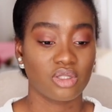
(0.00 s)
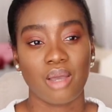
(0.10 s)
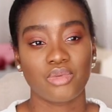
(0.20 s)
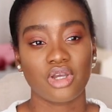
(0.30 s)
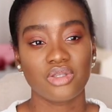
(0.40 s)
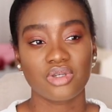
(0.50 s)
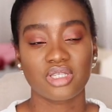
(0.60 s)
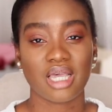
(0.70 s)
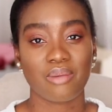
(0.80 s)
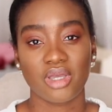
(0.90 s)
I'm trying to
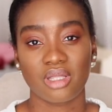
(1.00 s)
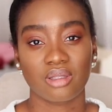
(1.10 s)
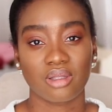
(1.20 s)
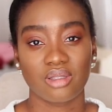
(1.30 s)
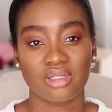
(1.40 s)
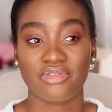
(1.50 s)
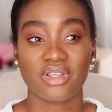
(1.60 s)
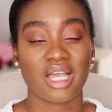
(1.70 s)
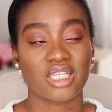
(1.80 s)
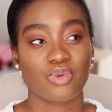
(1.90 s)
examine different
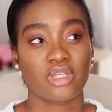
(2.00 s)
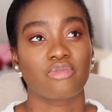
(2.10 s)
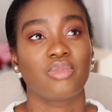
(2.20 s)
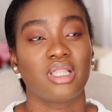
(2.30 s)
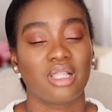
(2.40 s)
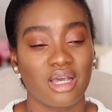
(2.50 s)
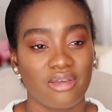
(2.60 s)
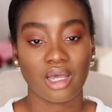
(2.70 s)
aspects of my life.